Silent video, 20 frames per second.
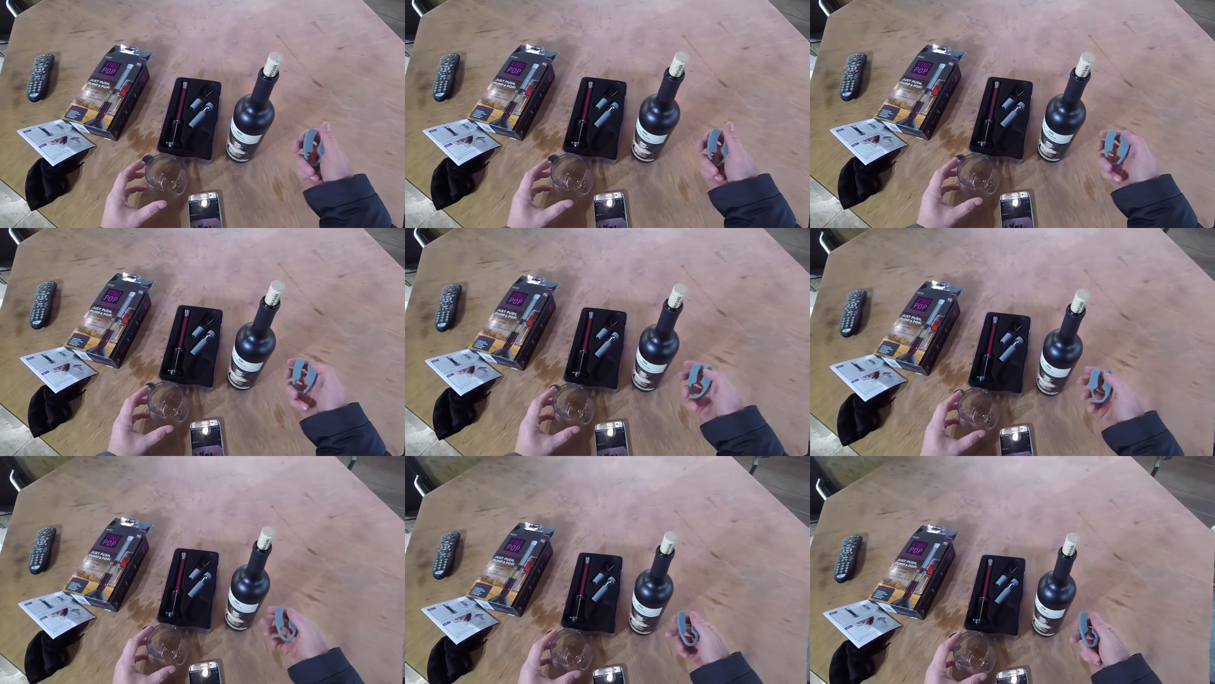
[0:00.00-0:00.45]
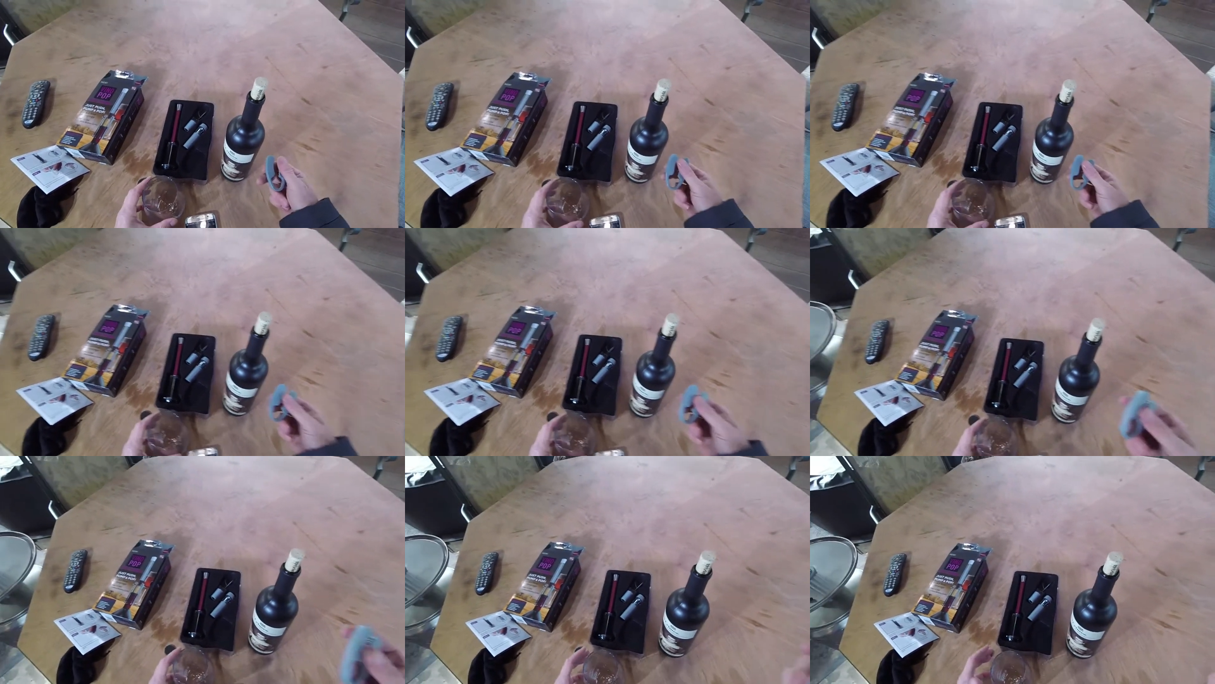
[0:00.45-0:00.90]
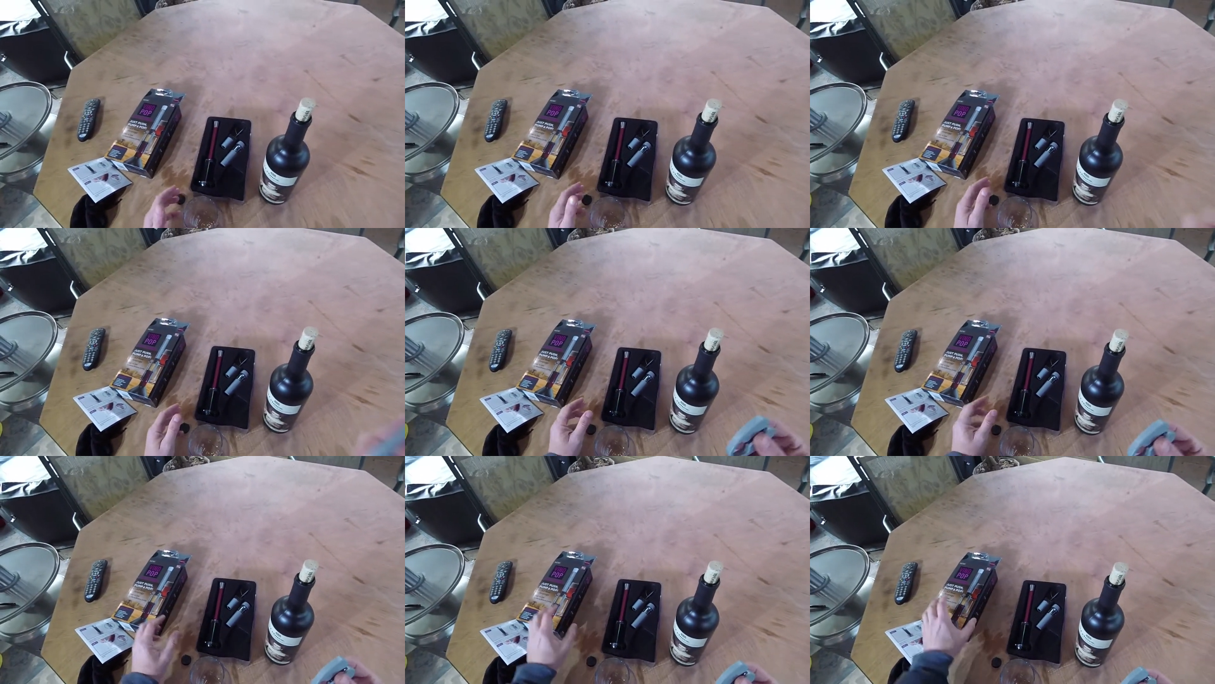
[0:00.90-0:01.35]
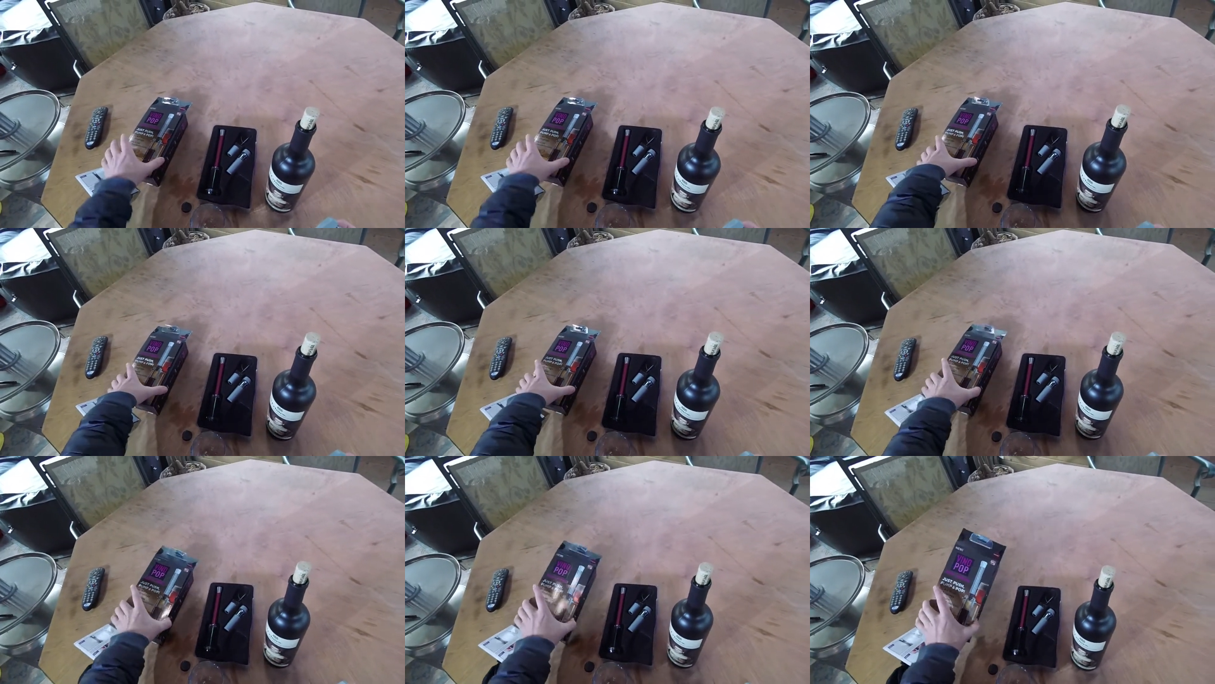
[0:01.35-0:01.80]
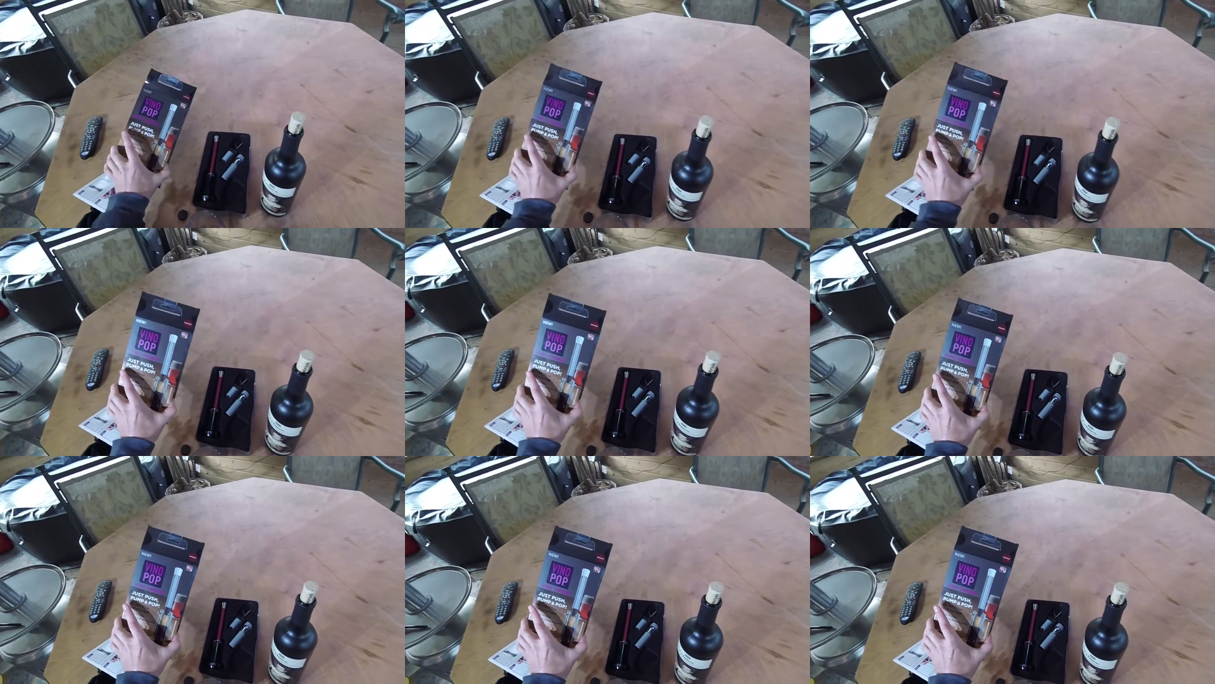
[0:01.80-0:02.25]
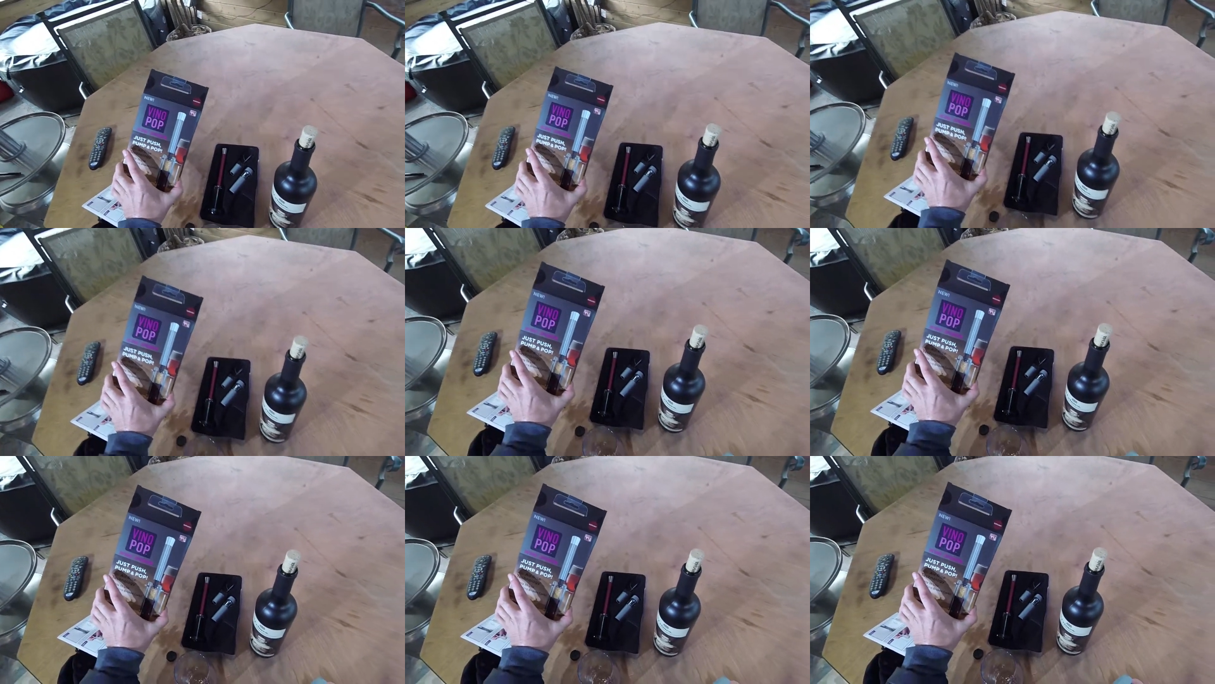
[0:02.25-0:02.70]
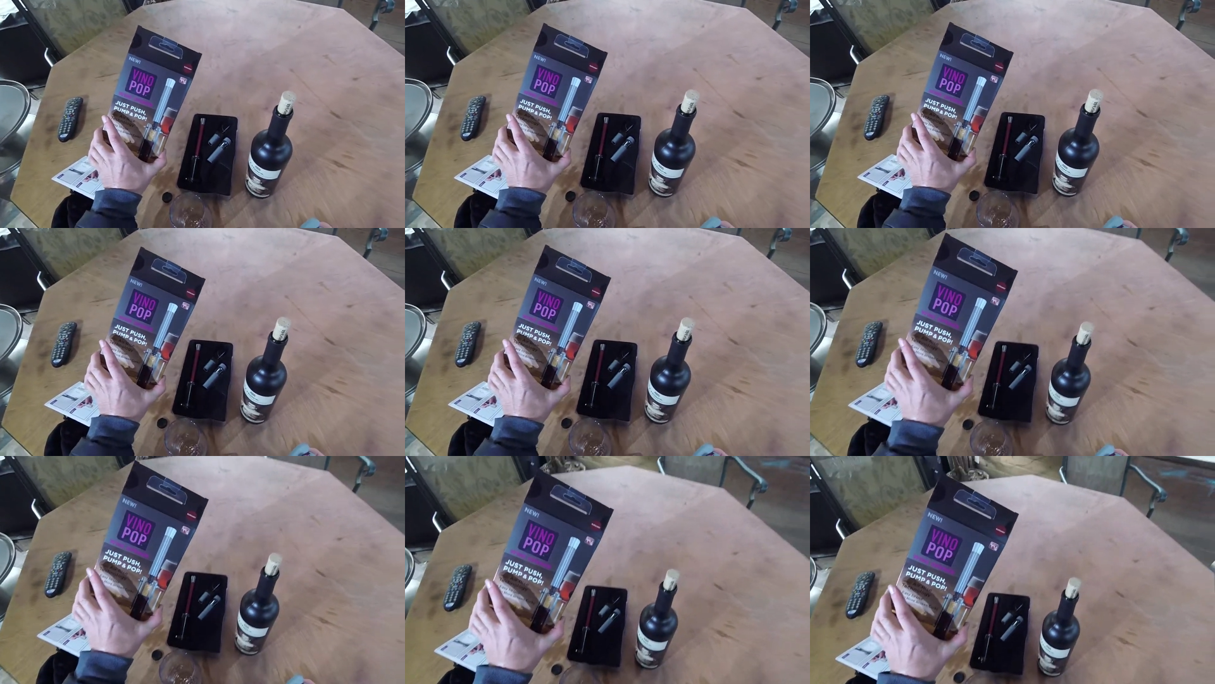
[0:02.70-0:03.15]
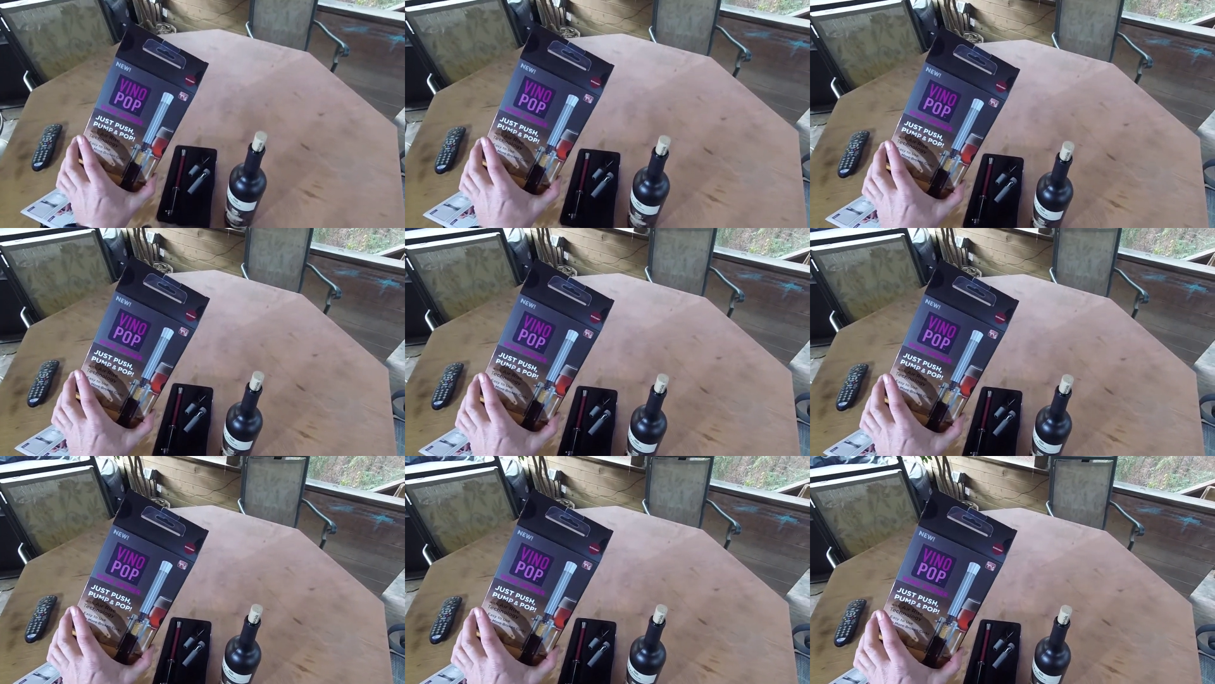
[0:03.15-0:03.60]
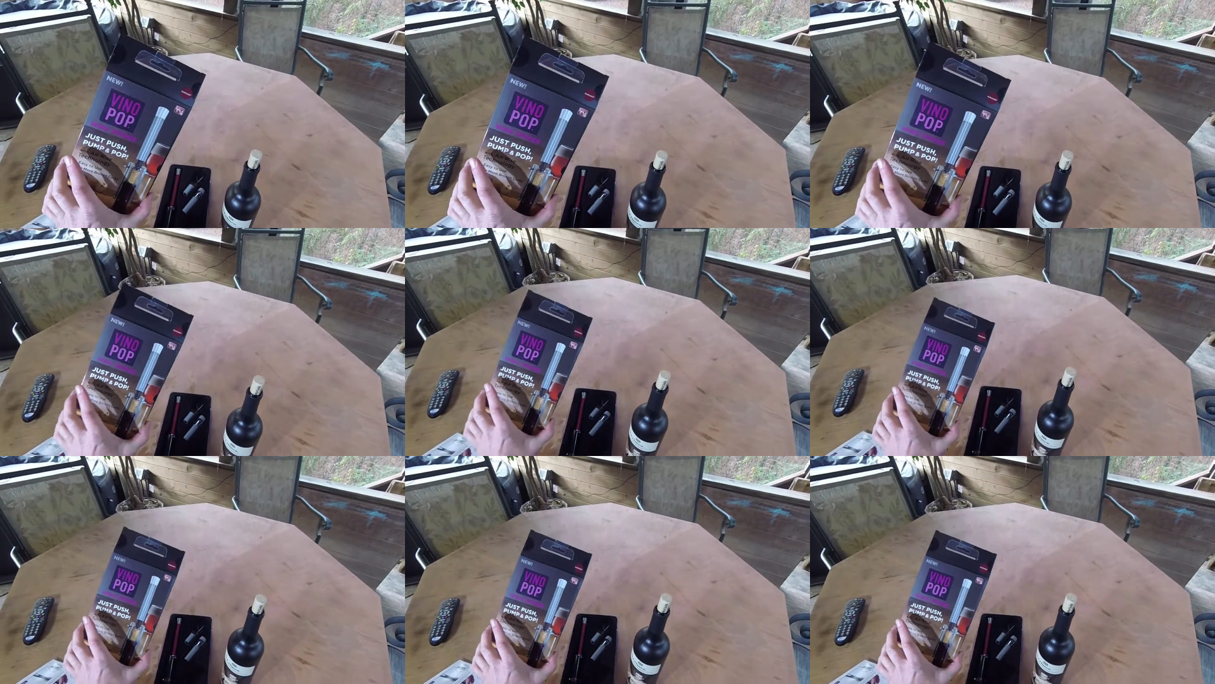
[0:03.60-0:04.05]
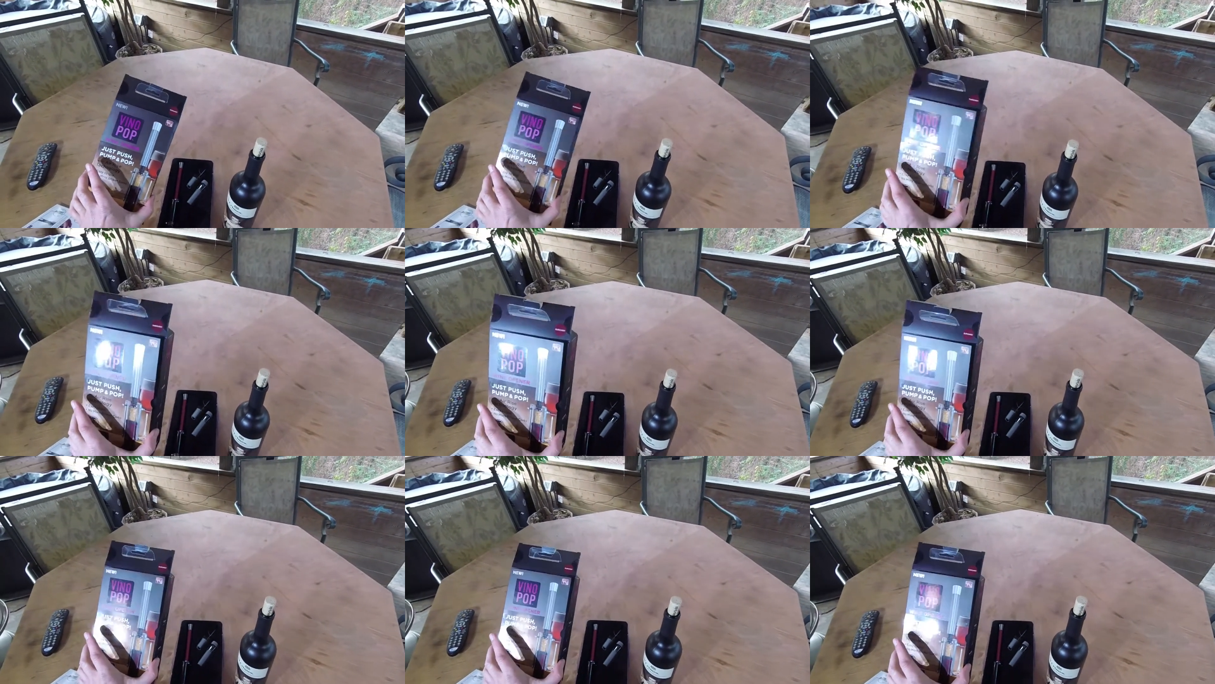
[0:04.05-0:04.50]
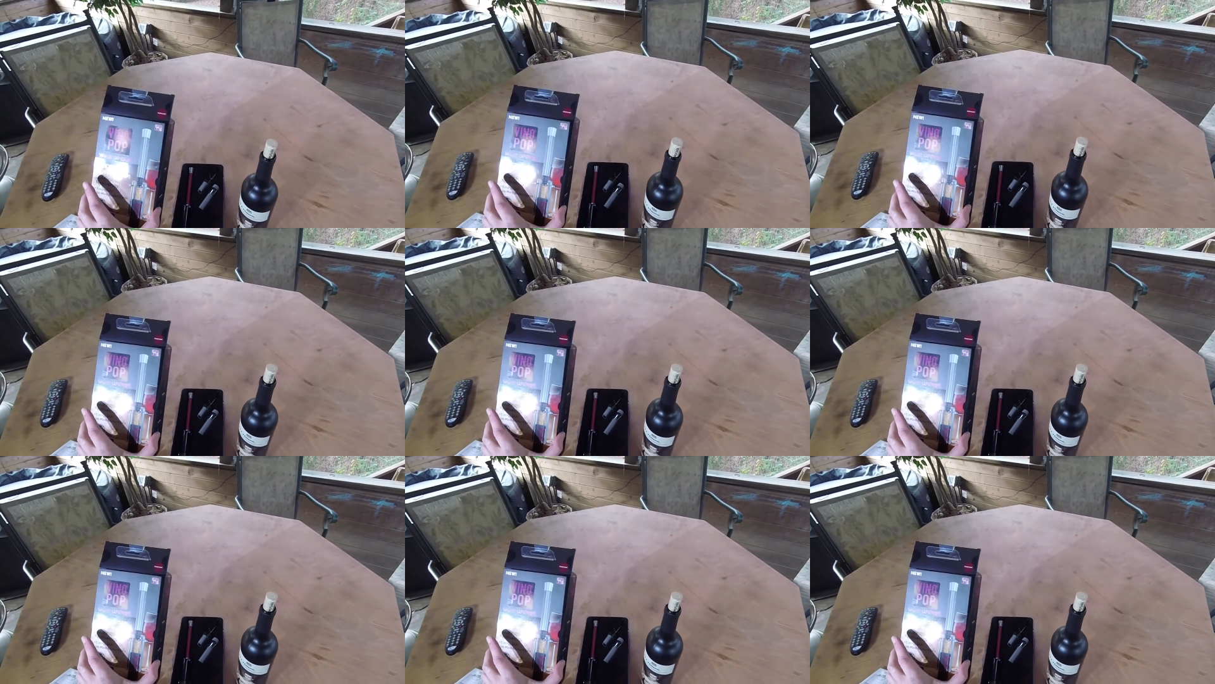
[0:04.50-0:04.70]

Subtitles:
(no speaker visible)